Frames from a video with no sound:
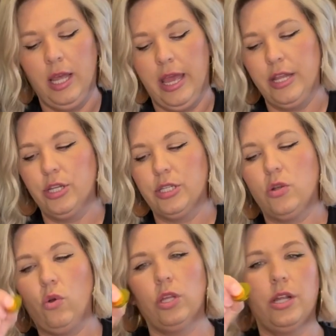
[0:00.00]
and just
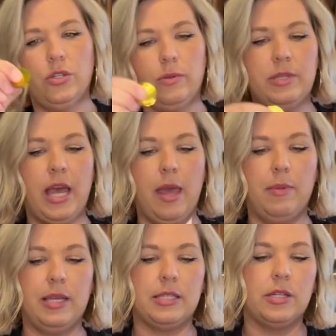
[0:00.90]
hold on to them tight
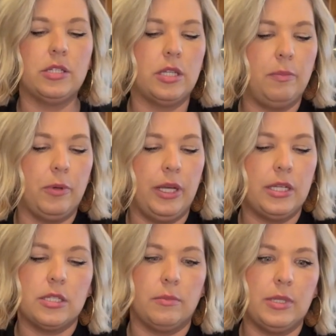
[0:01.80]
because they're slippery
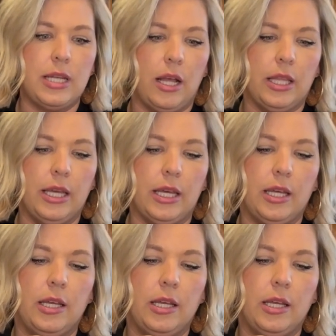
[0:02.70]
because they're metallic.